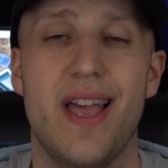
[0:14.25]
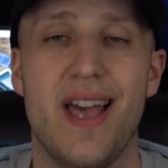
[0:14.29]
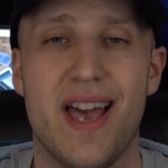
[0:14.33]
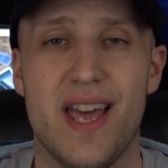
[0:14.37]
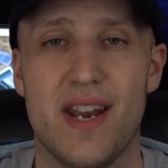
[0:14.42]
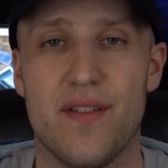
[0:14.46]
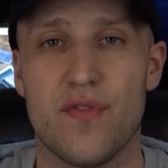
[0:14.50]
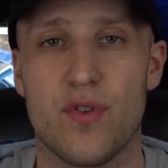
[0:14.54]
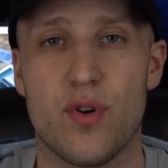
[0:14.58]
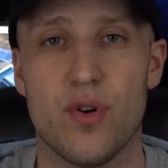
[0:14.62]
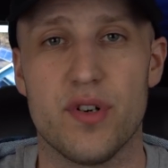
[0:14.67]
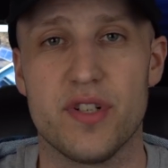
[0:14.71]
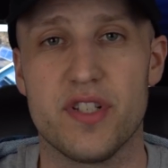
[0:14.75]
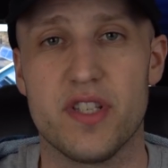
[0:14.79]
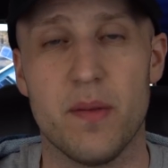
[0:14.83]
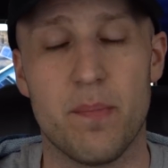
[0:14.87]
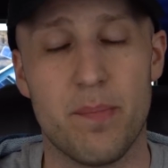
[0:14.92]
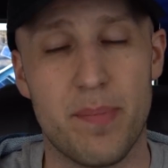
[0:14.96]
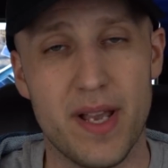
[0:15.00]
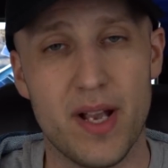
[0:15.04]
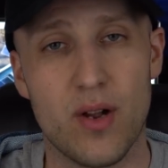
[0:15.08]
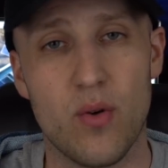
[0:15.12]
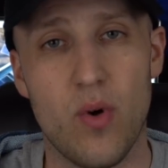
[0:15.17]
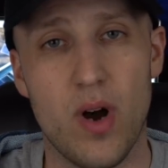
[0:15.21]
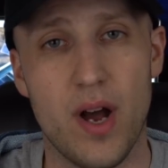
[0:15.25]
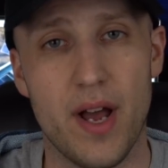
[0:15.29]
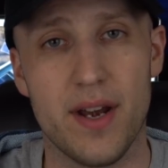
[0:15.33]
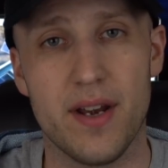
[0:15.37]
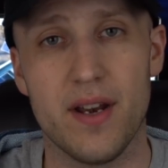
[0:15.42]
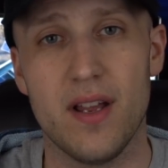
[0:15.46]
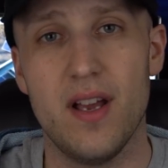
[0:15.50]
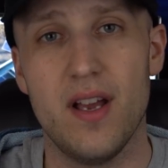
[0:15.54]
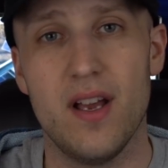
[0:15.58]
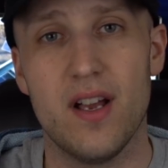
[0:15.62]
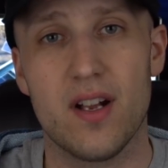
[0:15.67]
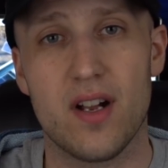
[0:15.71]
and of course the big
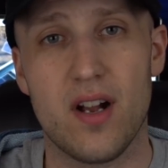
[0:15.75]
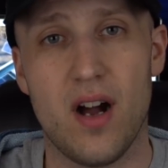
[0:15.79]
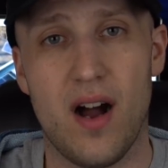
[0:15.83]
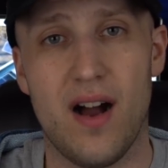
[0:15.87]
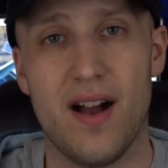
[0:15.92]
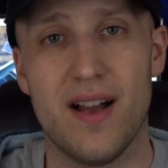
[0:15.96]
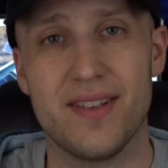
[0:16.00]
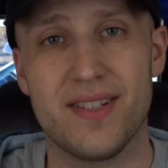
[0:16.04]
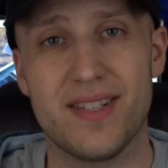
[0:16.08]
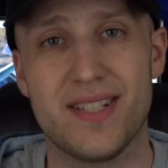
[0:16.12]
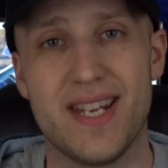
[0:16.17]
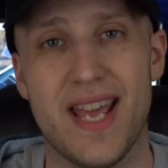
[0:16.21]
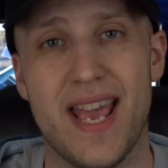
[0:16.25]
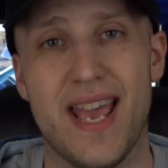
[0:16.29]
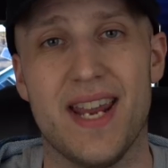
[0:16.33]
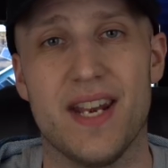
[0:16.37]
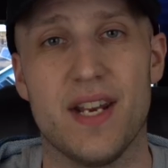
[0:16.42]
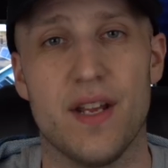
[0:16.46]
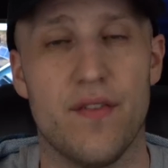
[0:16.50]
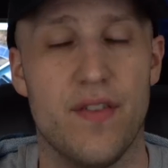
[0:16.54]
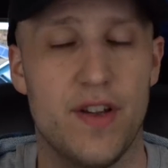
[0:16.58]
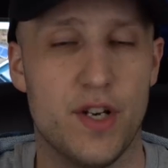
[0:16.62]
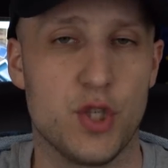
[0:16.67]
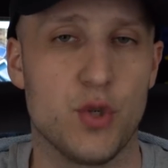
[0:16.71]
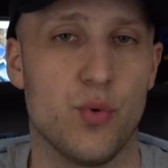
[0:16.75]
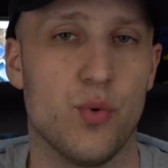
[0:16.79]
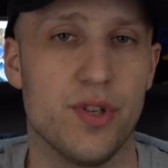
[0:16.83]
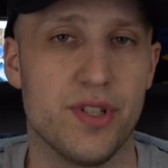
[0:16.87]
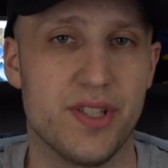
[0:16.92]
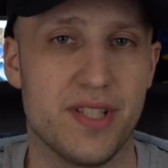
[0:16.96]
one, cost and eventual